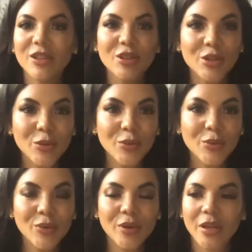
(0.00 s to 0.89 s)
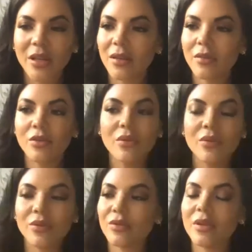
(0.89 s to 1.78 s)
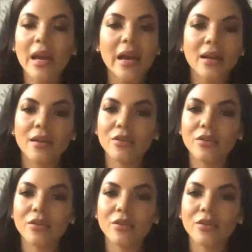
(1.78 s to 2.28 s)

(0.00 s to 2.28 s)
new, you gotta